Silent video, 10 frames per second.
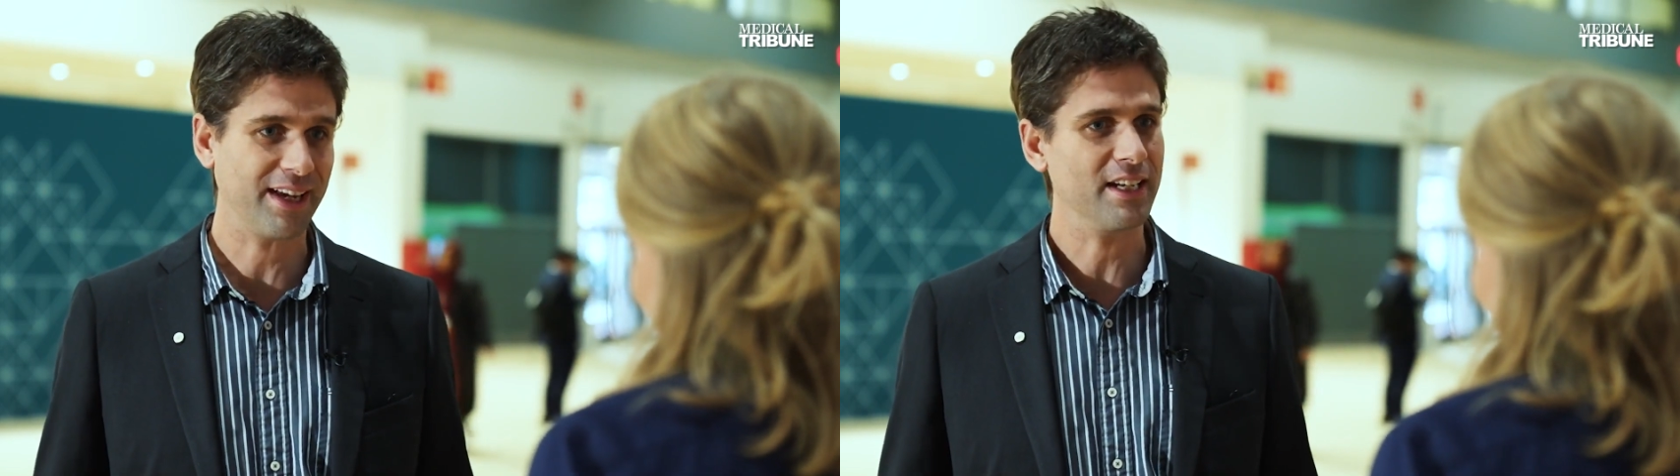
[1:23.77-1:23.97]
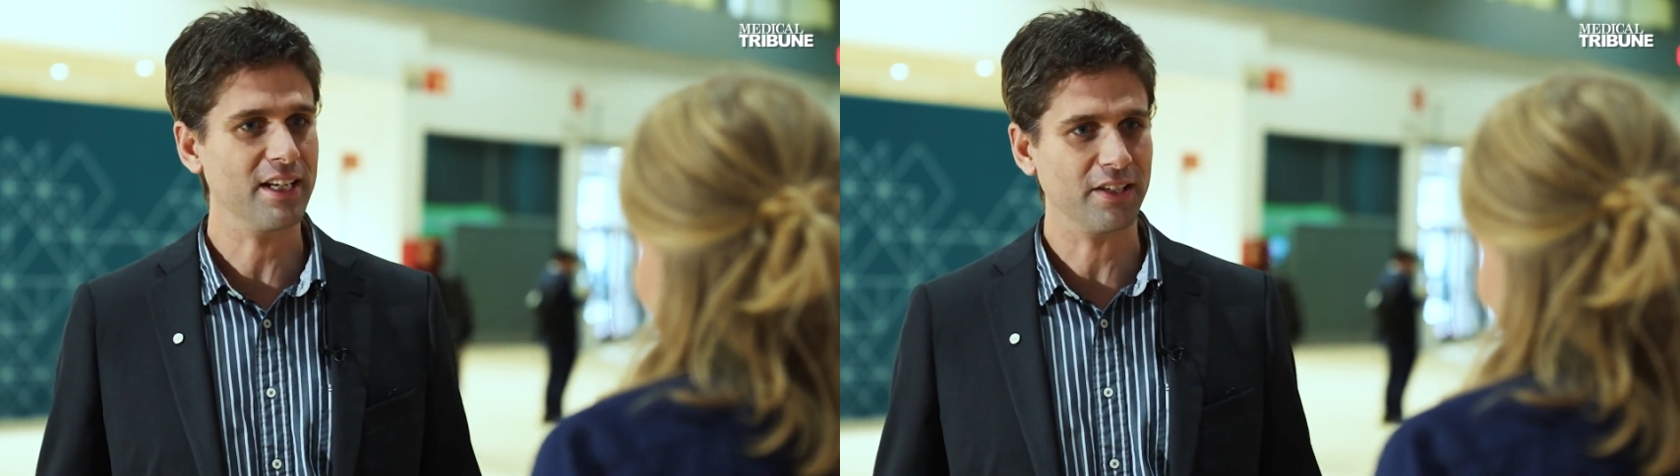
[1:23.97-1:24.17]

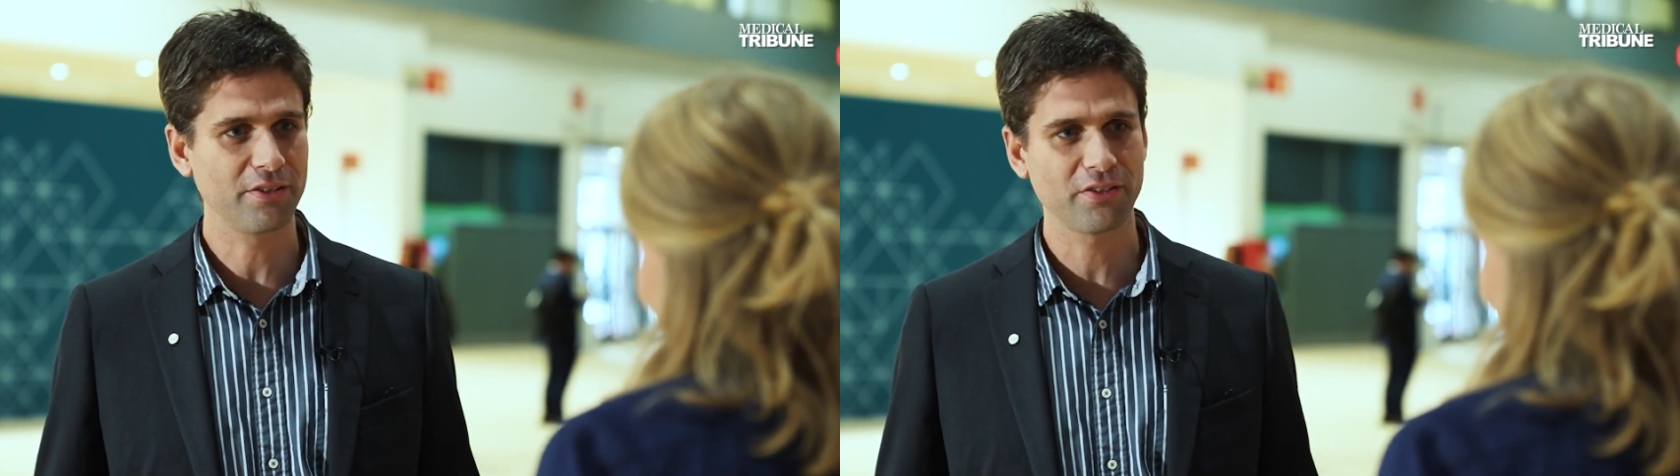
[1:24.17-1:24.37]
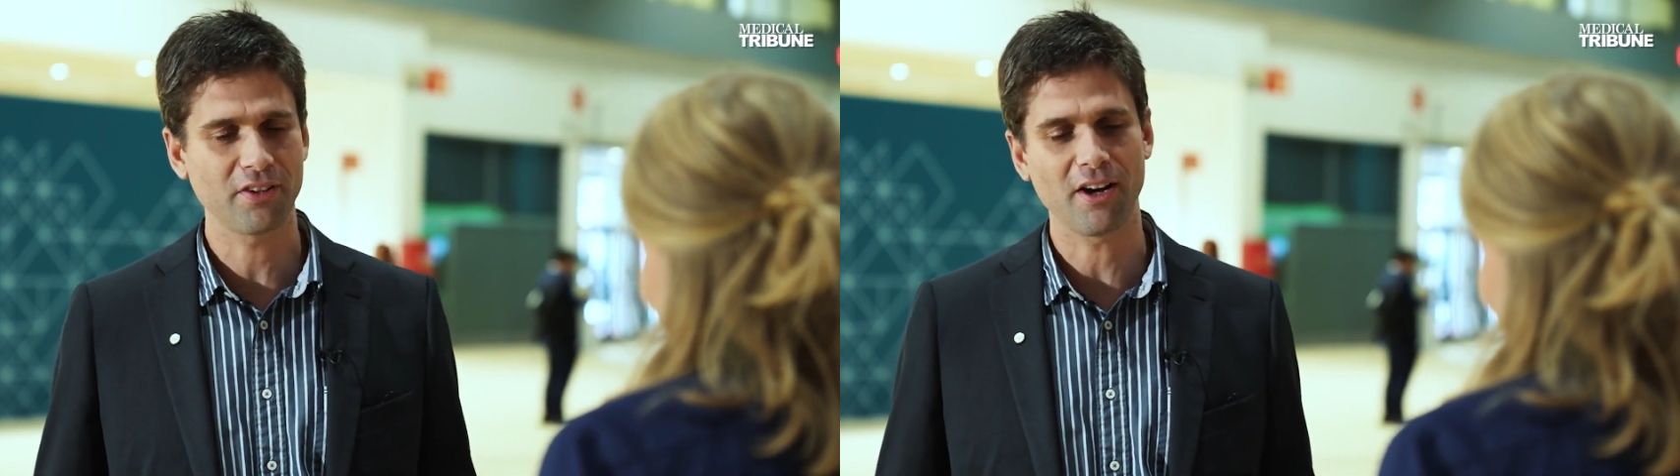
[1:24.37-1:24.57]

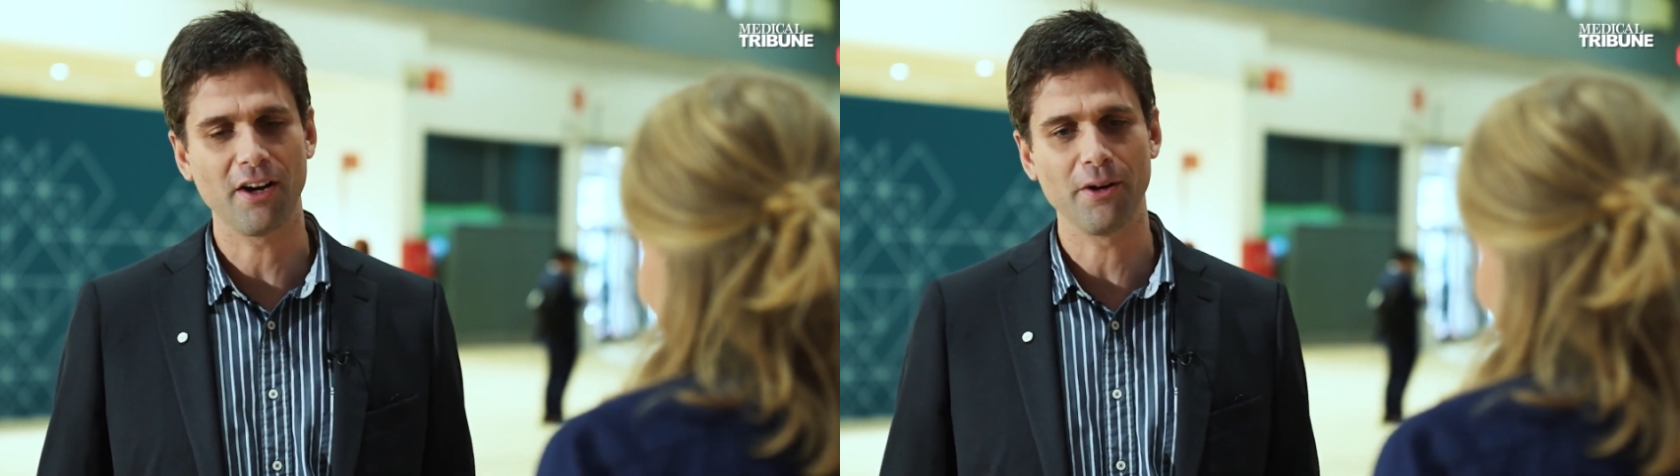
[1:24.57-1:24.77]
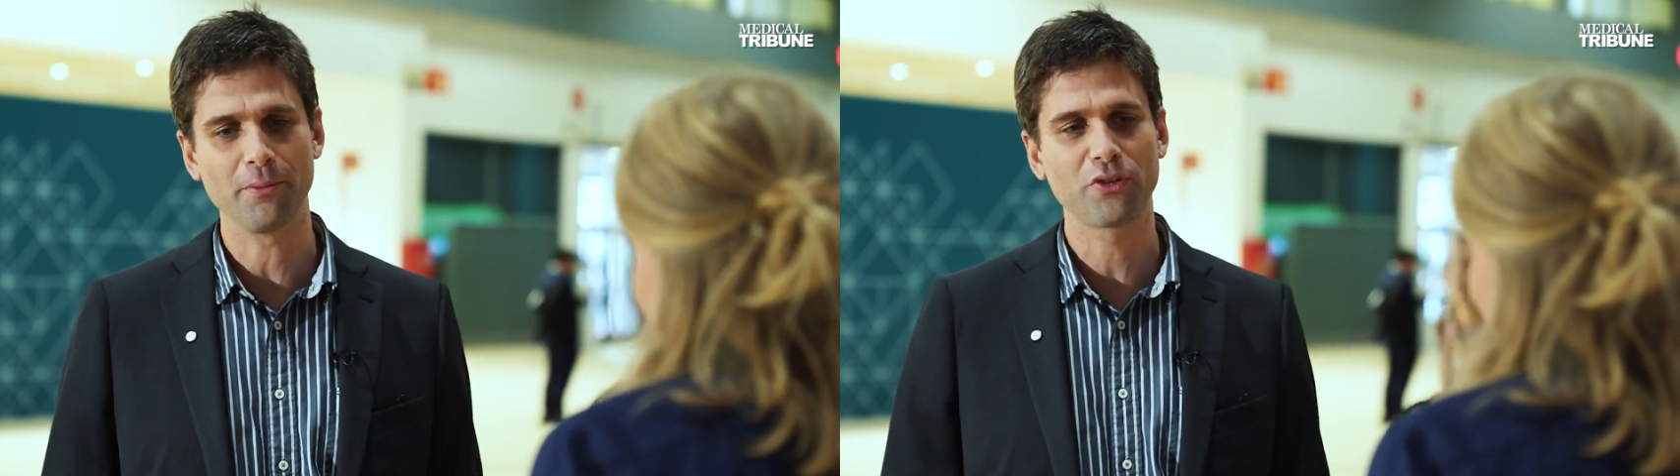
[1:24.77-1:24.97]
techniques.
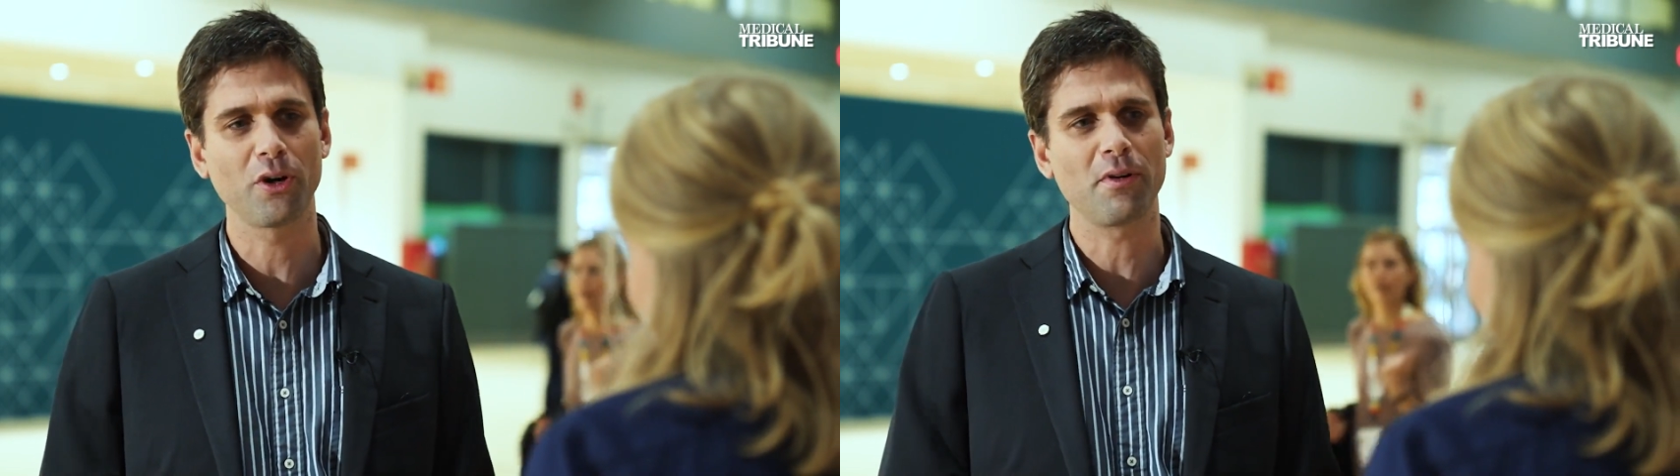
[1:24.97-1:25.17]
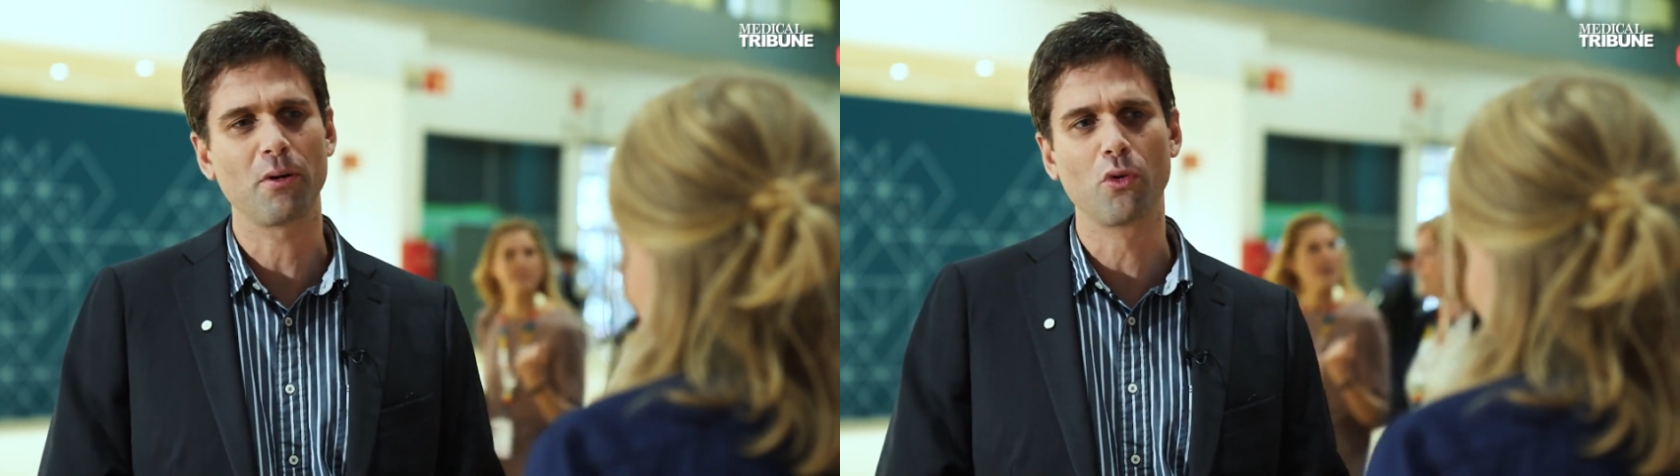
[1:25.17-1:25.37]

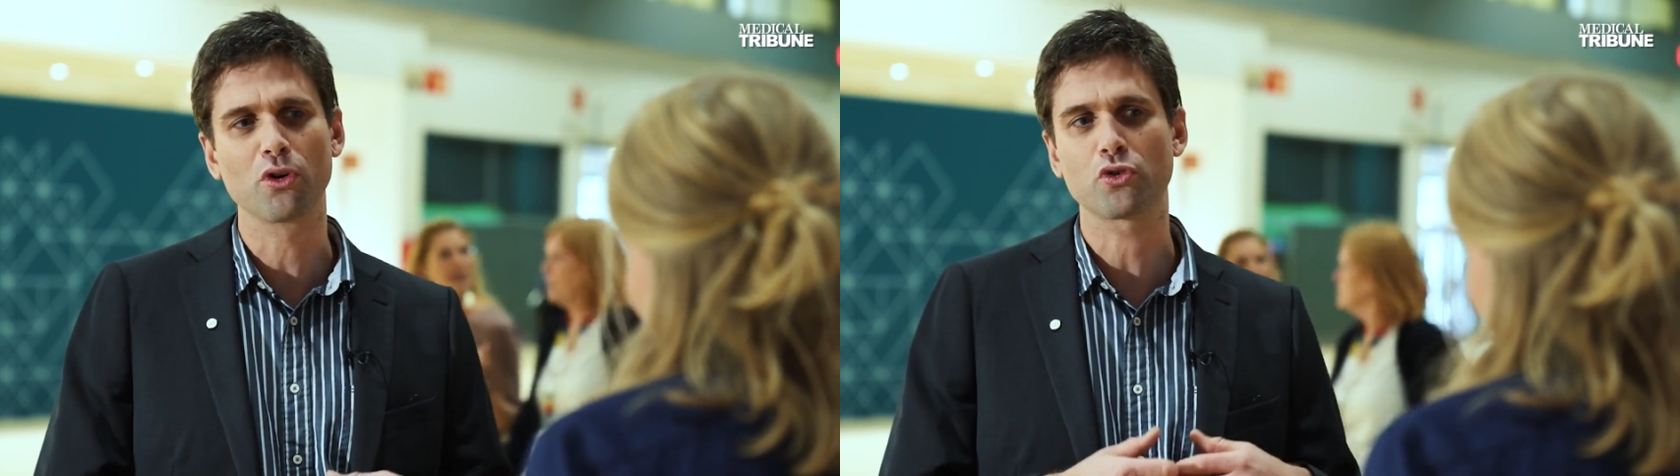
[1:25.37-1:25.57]
Some are more